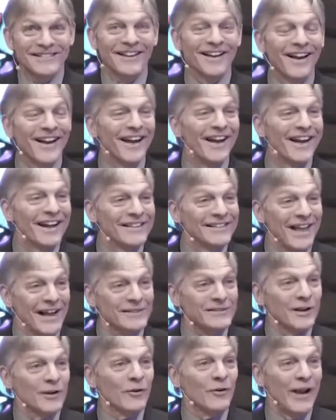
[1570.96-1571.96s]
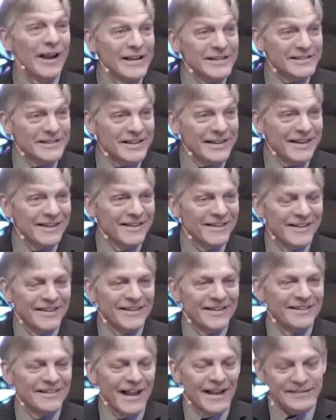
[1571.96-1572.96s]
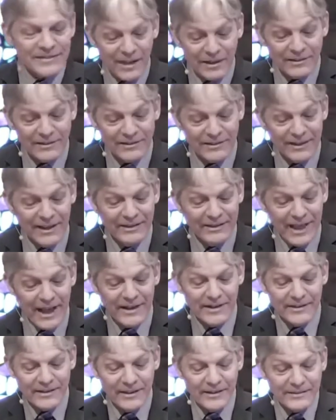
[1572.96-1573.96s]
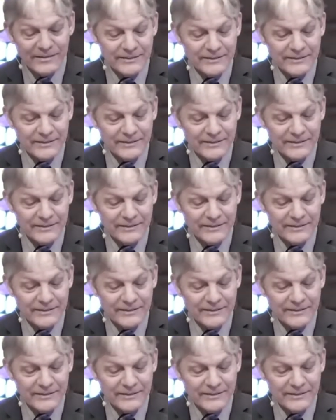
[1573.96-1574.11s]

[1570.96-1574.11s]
that's, a, that's a crazy that's a, that,